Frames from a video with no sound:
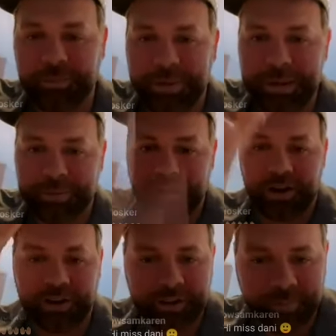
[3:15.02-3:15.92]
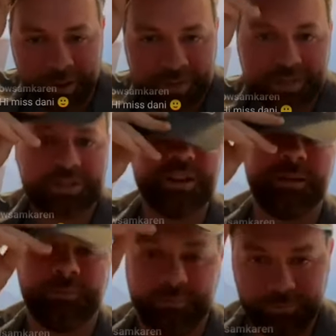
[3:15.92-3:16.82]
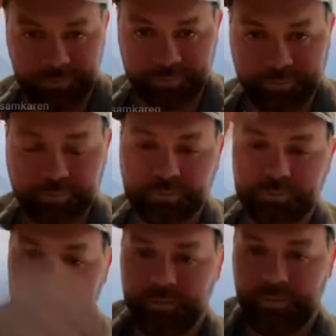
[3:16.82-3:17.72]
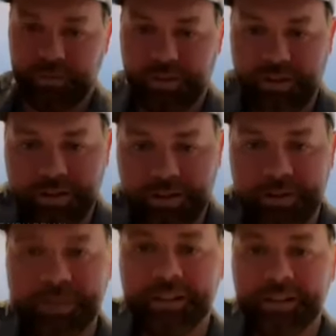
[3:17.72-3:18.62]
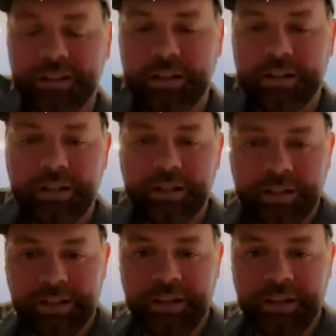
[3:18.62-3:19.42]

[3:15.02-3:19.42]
all the people talking on the bottom of the screen? Oh yeah, they're starting to come up now. Yeah.